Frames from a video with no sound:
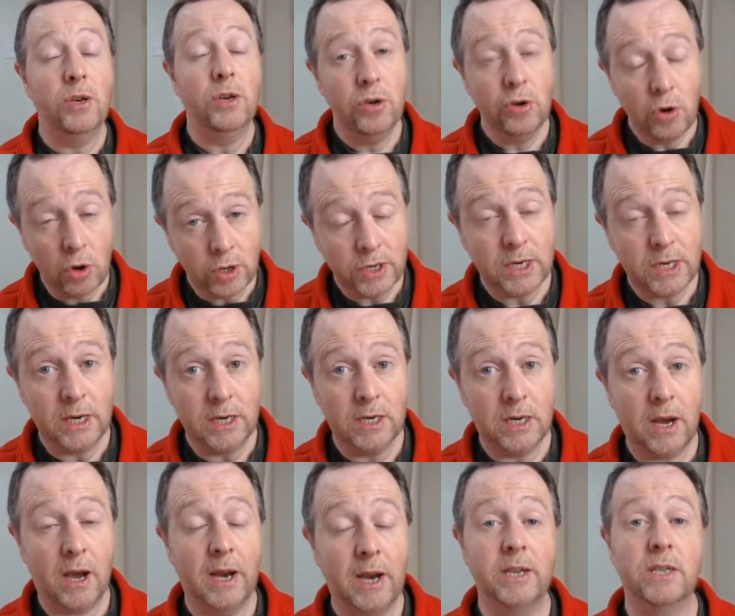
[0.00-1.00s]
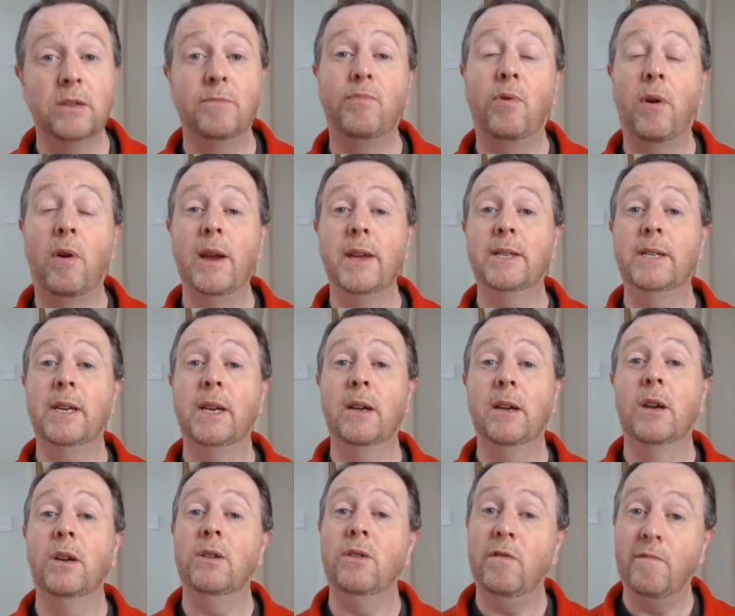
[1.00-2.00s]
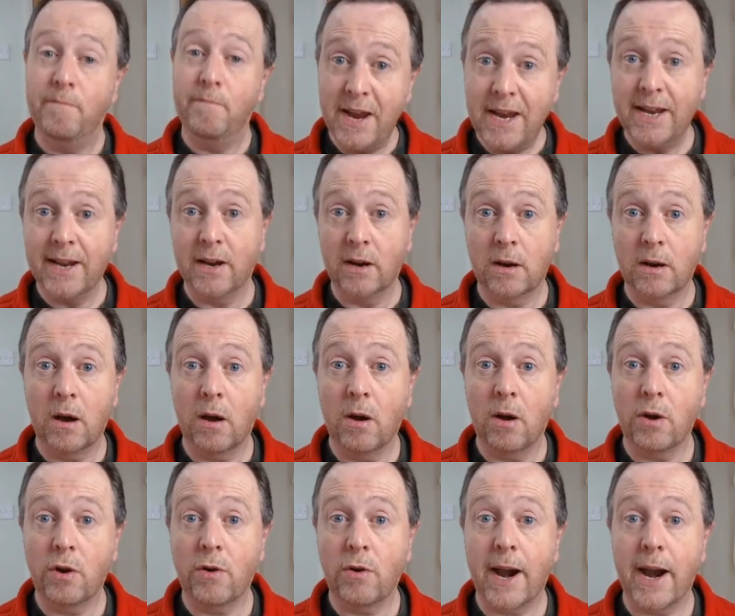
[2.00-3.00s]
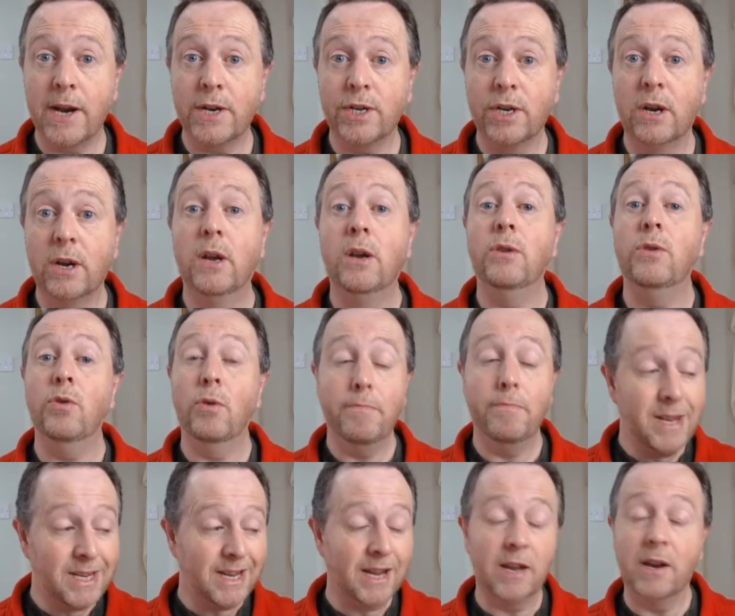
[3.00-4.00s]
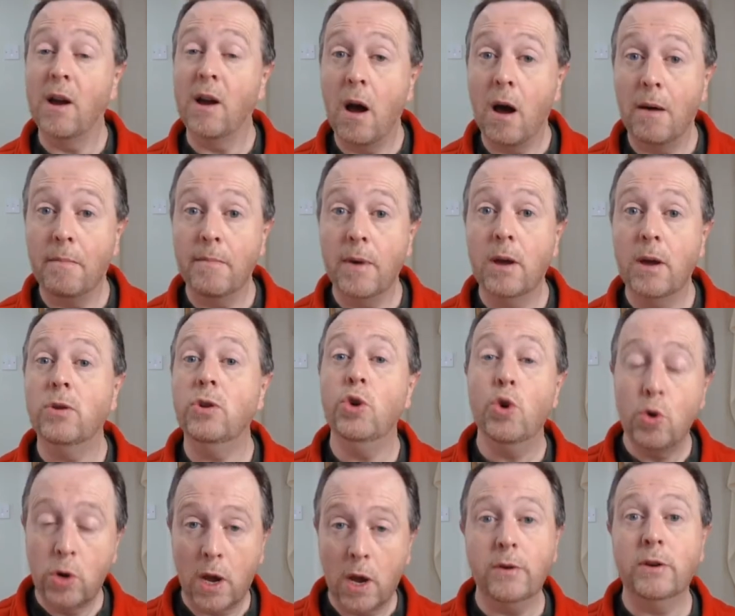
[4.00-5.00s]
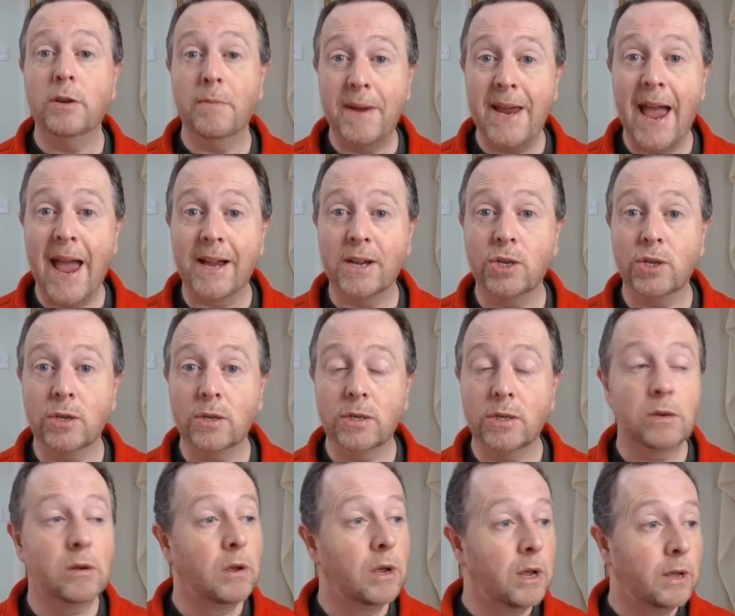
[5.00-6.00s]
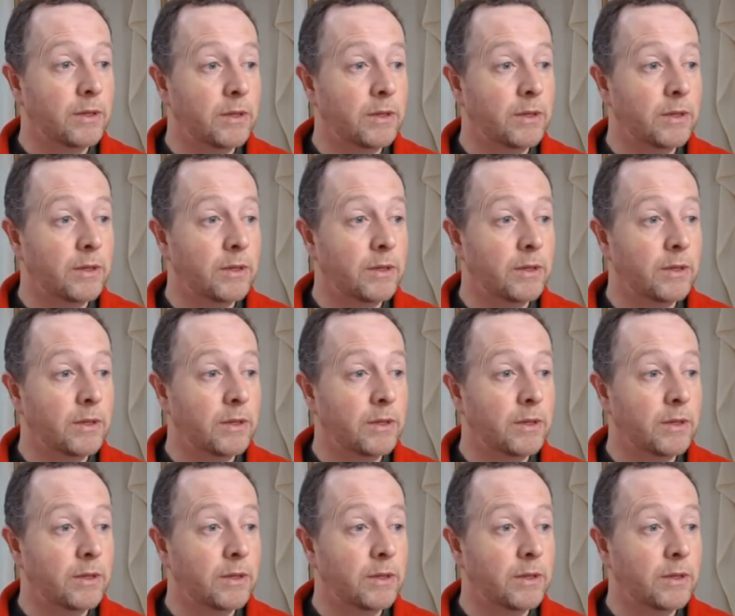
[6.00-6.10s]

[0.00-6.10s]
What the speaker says: Not entirely surprising. You've been in a car crash, you're missing an arm, you're going to be anxious.